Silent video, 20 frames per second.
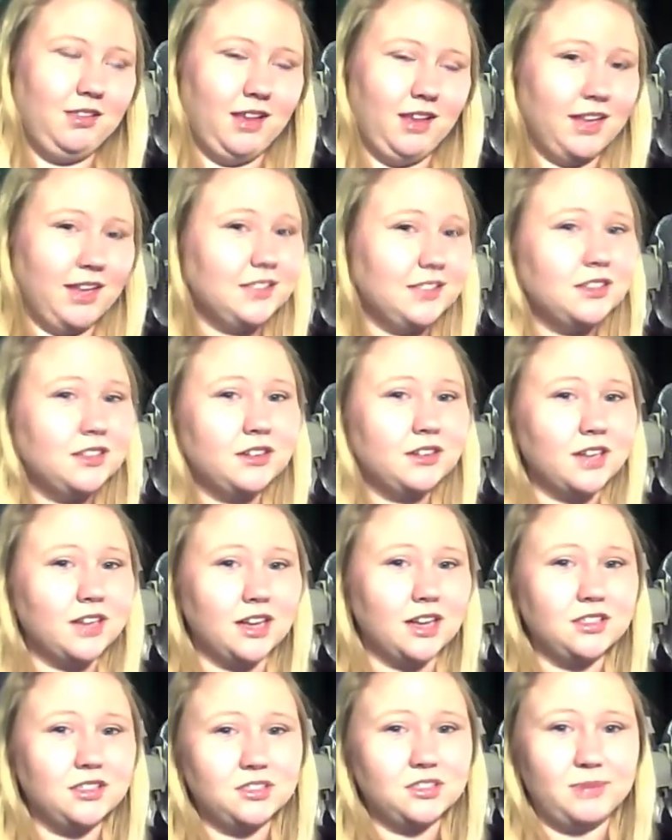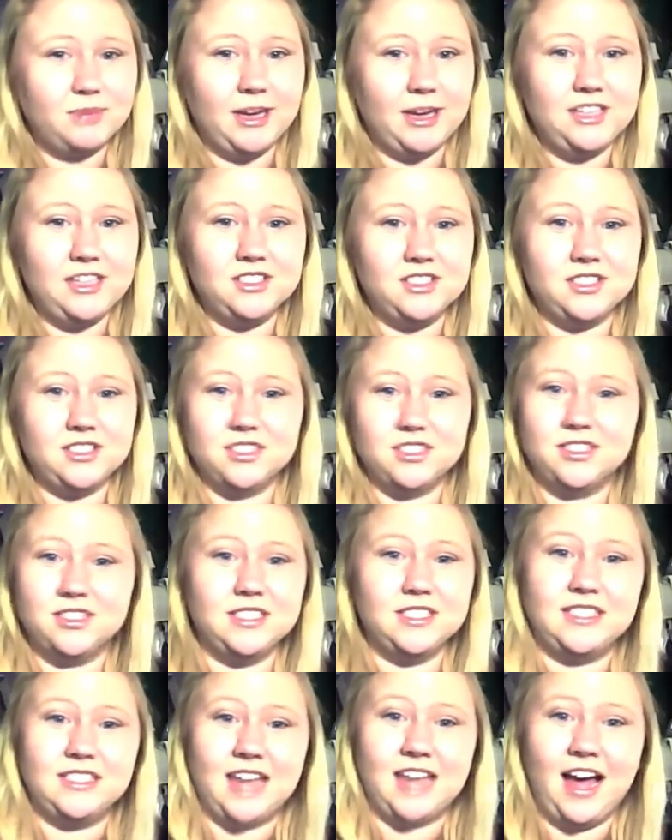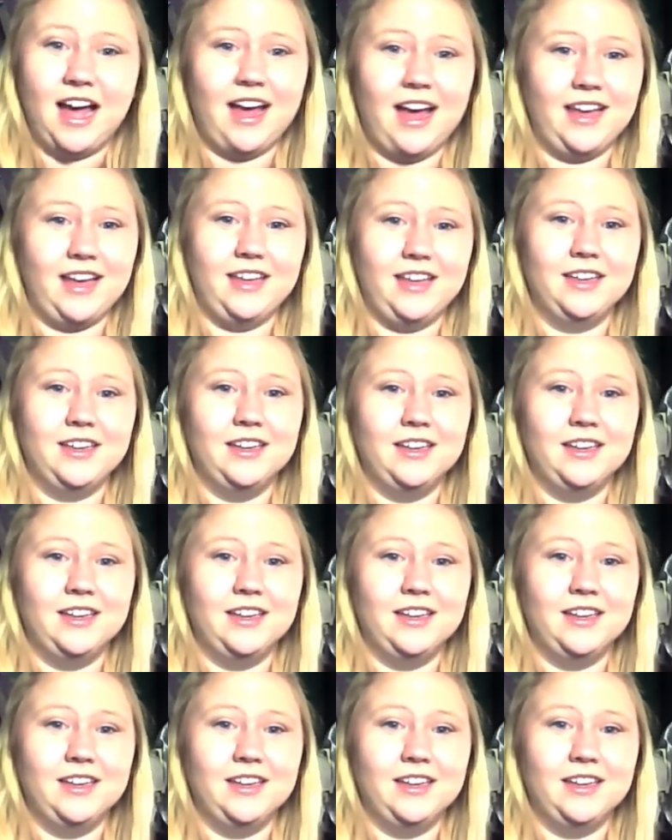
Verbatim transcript: Like, it took her 100 pages just to die.